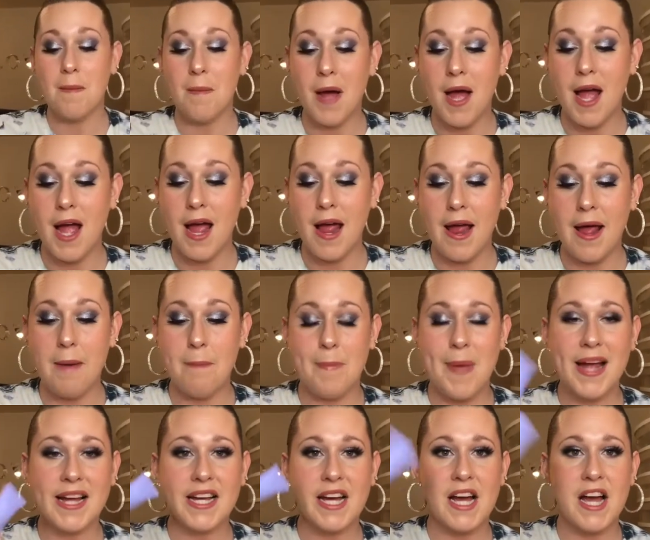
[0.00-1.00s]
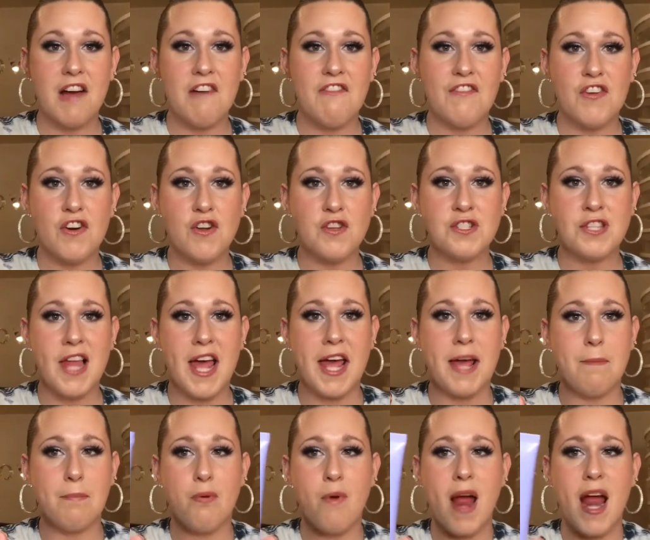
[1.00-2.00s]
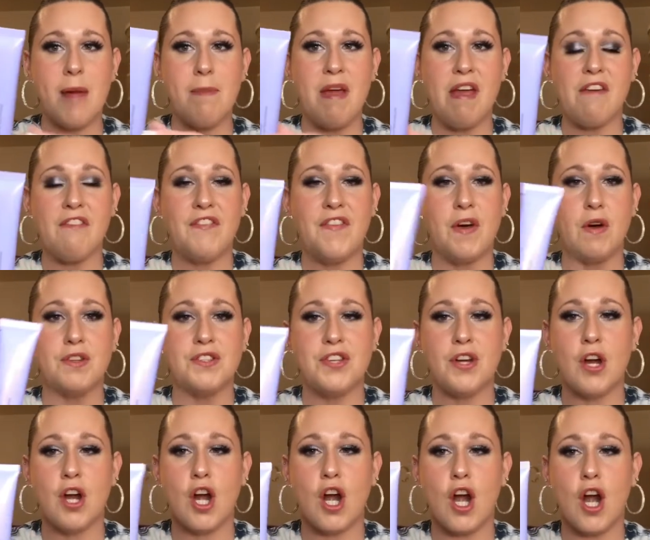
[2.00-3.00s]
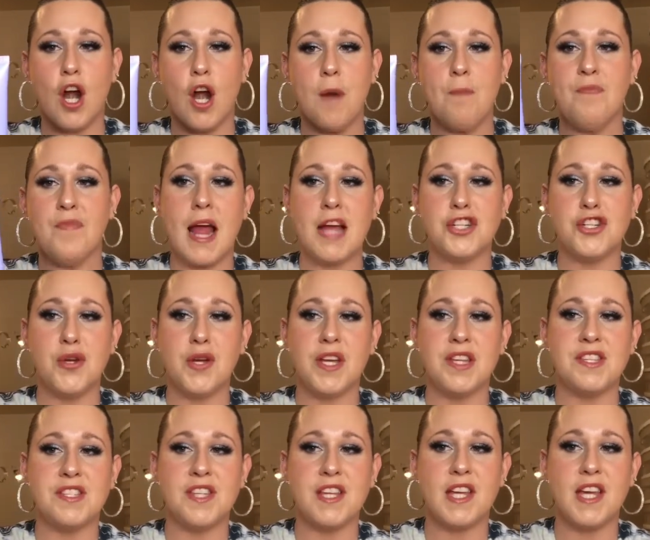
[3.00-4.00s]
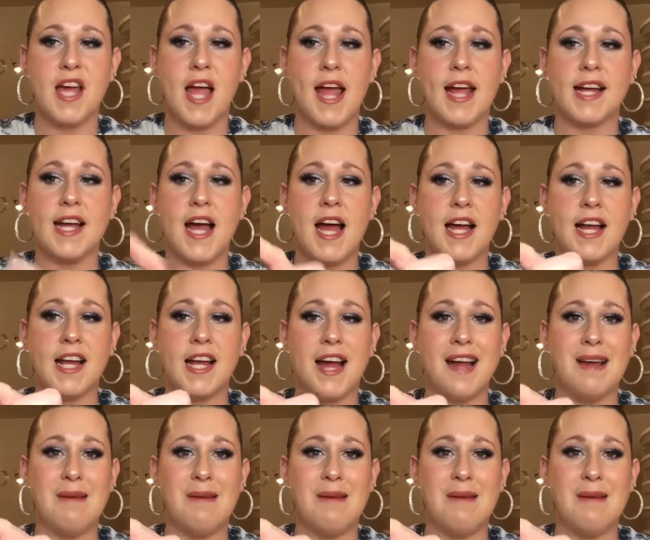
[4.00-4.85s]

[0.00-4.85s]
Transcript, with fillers: my Becca First Light Priming Filter. As you can see, I kind of got